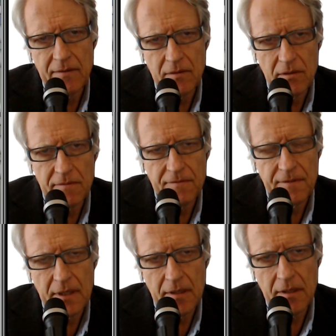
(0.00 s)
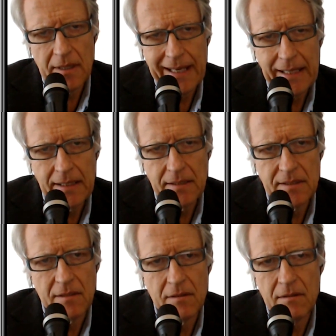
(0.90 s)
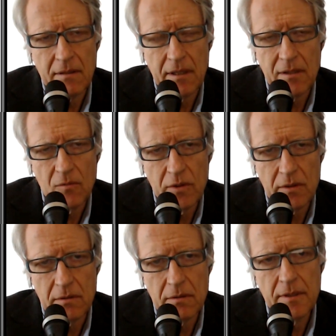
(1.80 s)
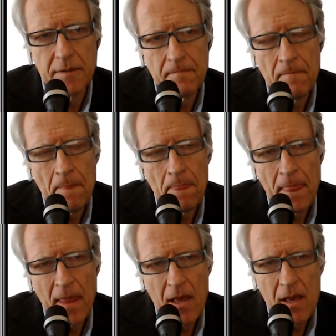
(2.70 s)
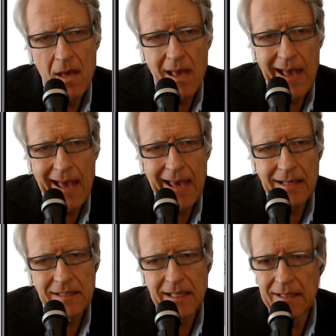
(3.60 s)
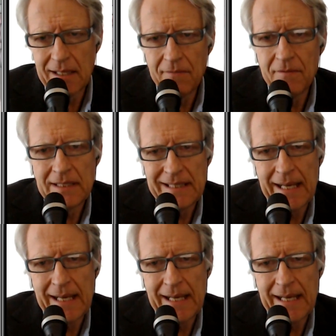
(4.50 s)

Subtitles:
level of AIDS in the world, and they even